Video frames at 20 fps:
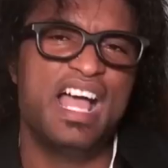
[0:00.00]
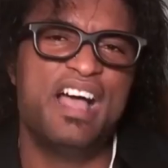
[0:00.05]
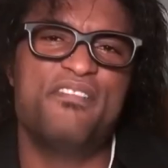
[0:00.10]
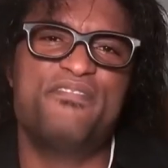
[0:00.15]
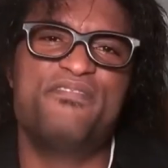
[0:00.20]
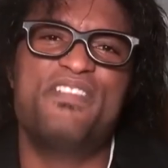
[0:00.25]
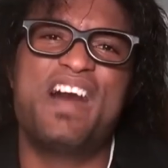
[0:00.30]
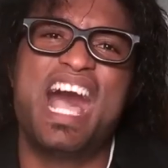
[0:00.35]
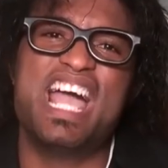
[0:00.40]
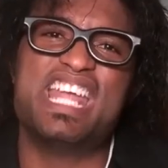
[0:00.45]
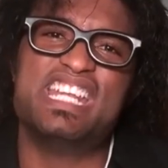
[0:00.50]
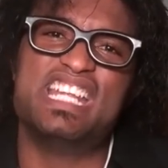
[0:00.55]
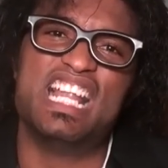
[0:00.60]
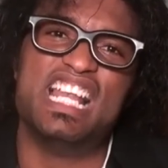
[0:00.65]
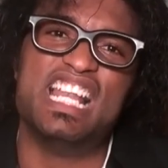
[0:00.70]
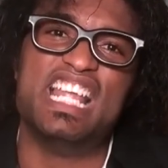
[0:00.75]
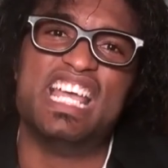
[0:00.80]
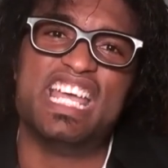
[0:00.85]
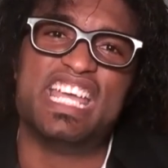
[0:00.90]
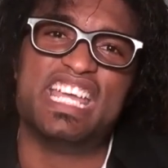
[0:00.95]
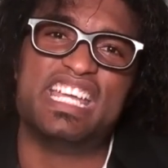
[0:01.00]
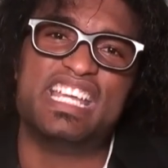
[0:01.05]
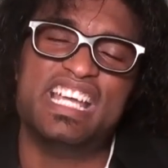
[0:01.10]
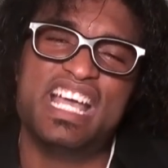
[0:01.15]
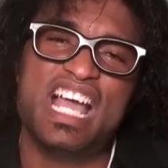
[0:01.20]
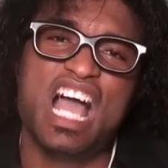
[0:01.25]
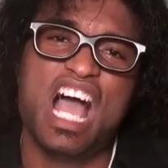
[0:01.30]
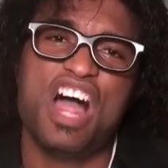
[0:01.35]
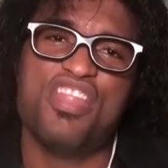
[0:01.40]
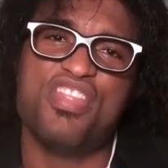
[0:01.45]
Finally,
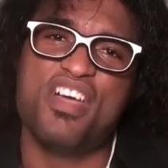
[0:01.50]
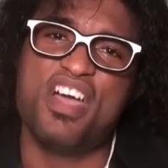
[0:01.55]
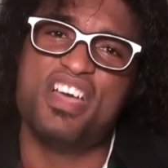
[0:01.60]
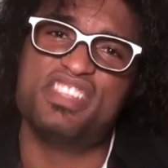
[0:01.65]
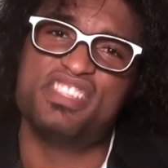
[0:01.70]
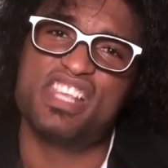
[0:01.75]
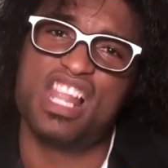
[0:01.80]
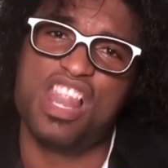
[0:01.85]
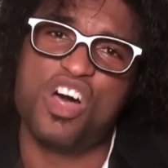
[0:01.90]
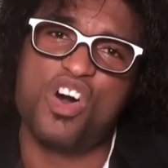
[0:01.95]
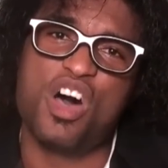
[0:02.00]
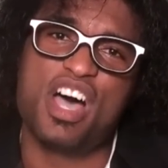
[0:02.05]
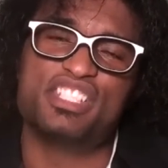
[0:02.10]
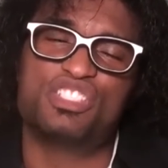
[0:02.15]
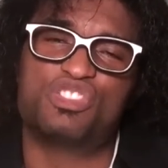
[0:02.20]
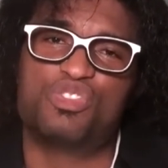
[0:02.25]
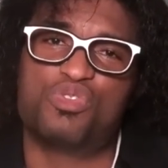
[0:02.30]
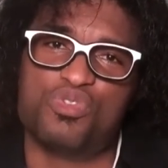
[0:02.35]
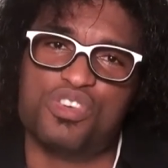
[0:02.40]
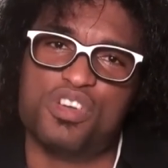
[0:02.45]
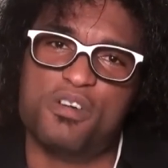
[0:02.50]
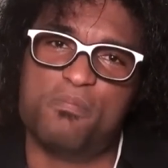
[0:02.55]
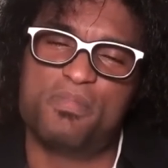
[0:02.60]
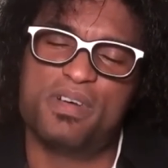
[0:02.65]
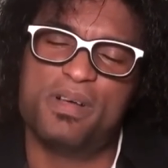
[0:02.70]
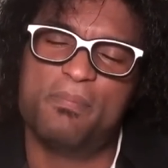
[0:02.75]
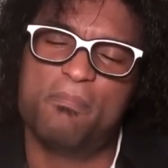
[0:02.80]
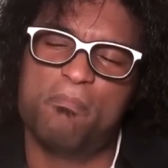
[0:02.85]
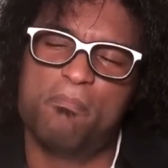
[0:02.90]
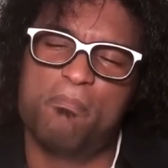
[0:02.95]
there is a large group,
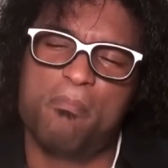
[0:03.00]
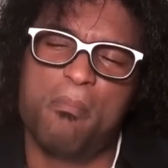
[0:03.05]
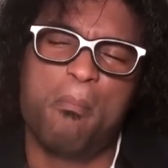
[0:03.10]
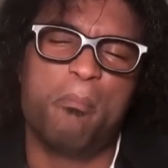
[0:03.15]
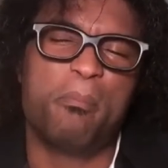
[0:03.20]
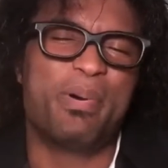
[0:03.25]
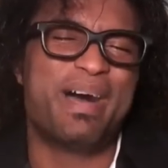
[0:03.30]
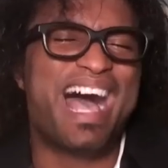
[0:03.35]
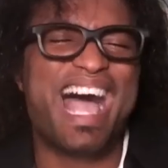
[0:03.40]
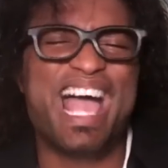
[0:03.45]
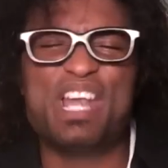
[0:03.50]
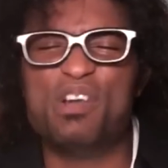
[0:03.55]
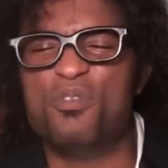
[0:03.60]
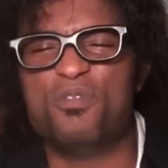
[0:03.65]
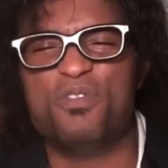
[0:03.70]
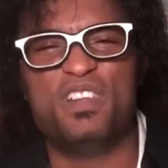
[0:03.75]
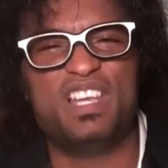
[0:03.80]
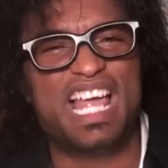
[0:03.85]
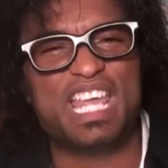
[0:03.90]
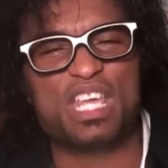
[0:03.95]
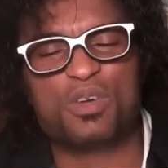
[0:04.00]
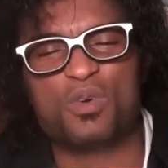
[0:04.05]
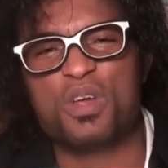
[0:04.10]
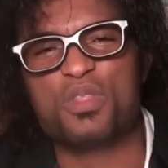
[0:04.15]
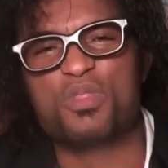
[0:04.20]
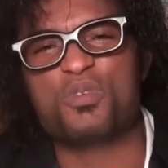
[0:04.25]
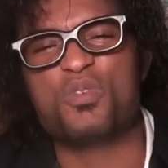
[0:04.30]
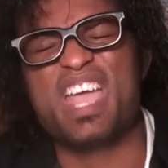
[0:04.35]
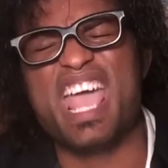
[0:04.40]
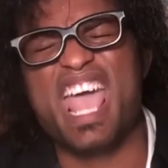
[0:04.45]
but I don't feel like
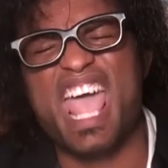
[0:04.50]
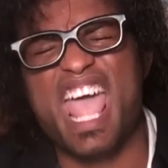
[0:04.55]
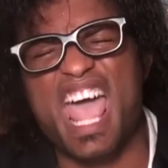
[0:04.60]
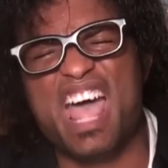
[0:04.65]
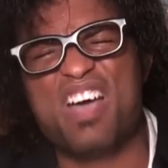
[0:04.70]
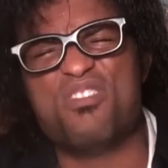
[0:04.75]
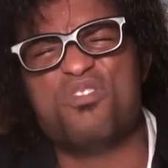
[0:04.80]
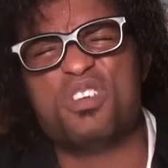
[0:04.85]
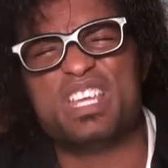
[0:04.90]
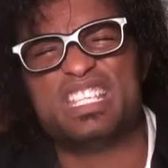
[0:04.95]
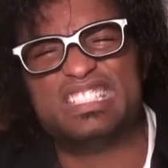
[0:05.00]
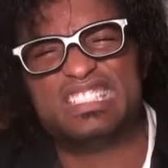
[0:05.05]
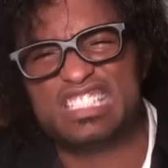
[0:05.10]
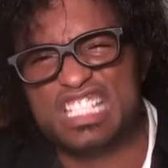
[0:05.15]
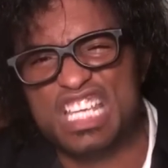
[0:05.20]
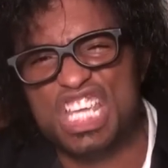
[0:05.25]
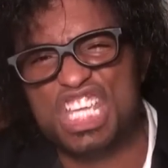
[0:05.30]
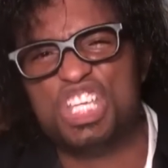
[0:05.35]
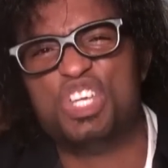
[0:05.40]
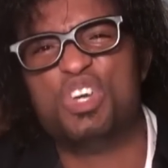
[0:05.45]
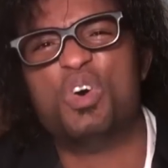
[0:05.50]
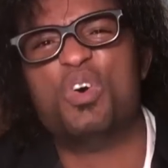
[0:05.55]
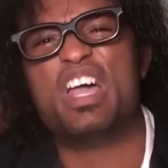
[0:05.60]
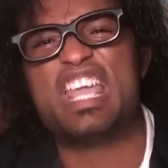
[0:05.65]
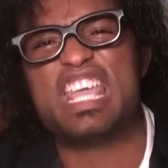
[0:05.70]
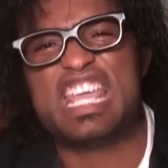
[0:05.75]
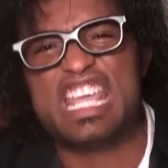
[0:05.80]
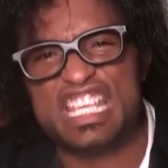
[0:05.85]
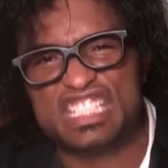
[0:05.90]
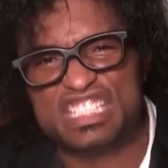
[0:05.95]
going through every single
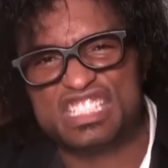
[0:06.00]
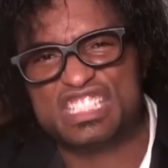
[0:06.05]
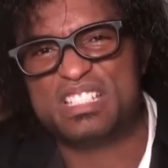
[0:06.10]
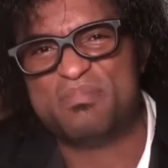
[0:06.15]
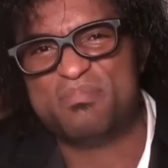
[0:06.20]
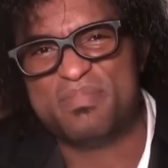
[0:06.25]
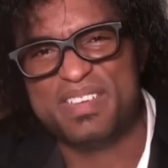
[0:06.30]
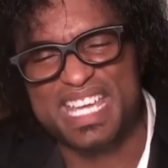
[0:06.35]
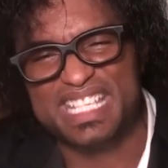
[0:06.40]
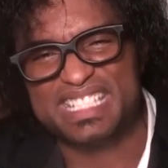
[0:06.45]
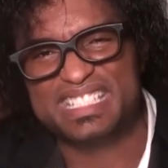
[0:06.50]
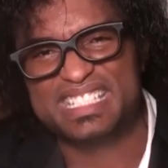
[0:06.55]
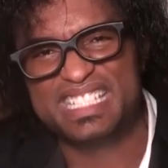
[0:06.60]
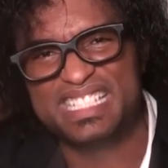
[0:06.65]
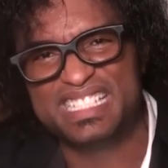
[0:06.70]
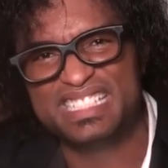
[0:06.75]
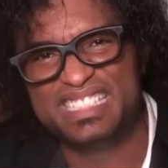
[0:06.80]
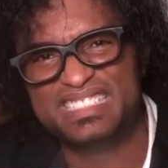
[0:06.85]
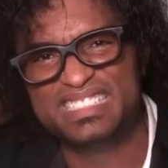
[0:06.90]
instrument.